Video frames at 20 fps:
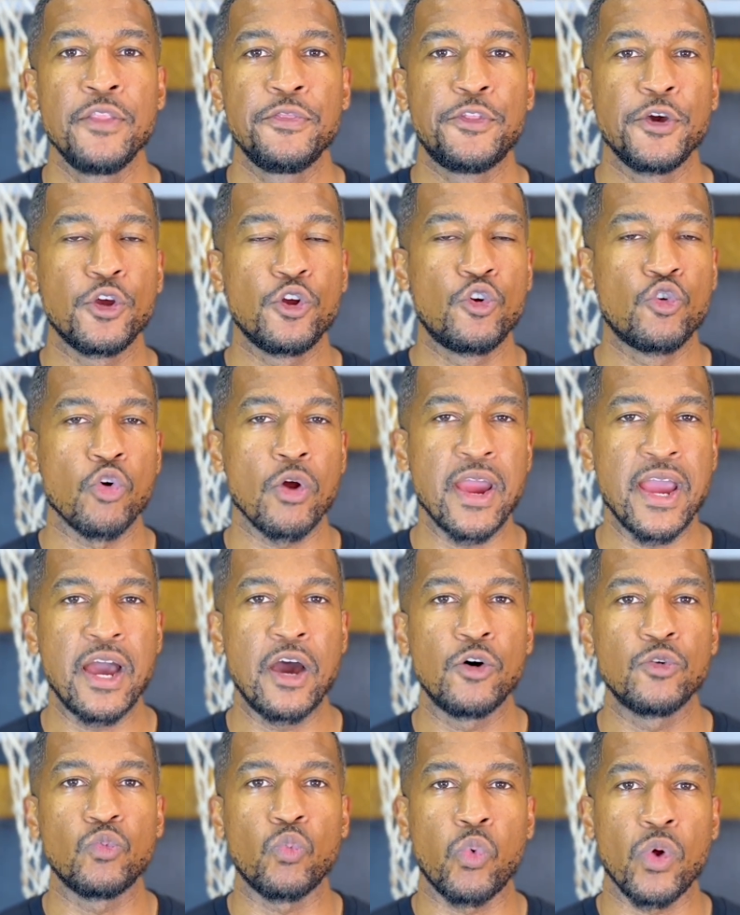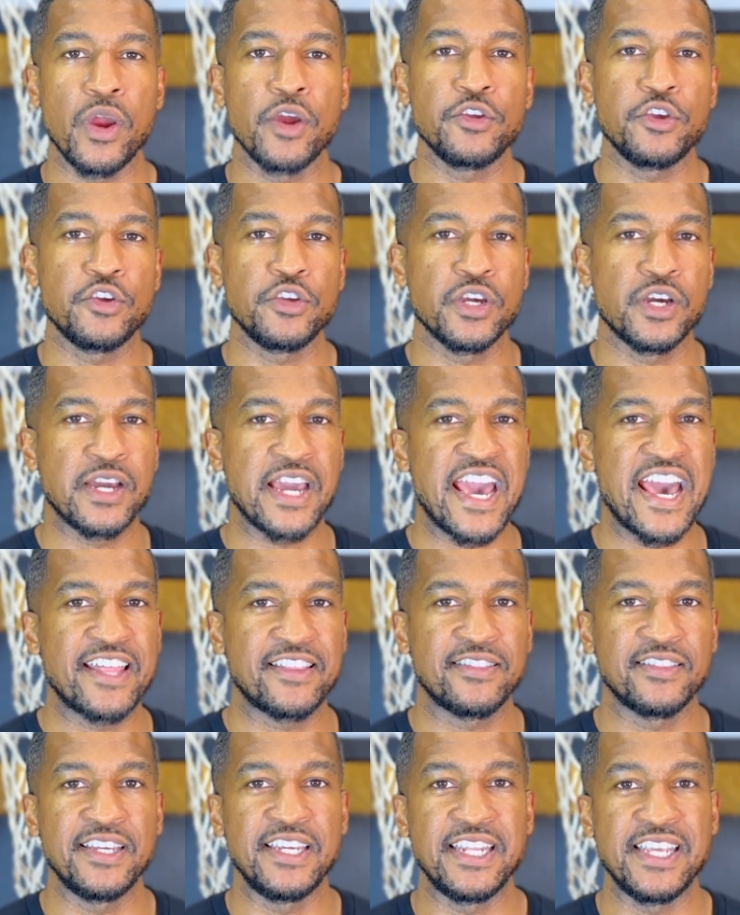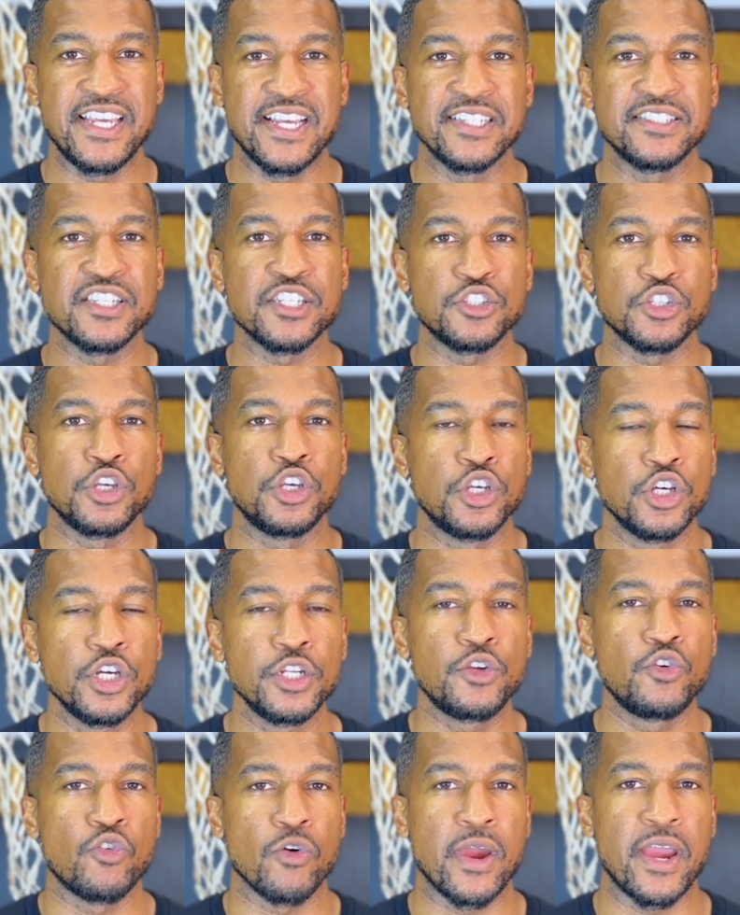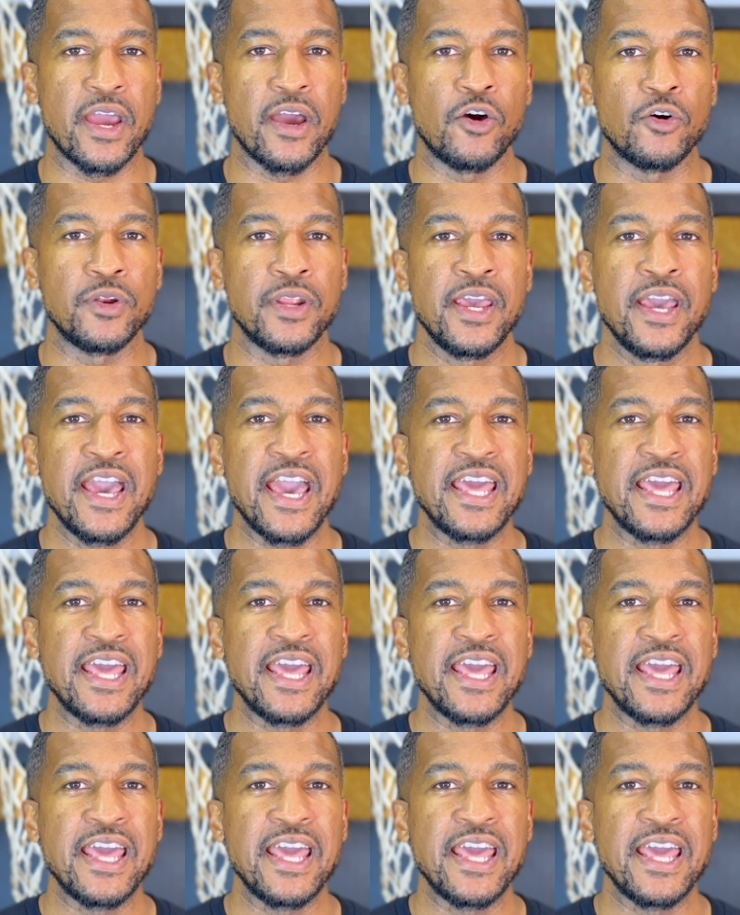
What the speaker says: the ground where your young athlete is good ground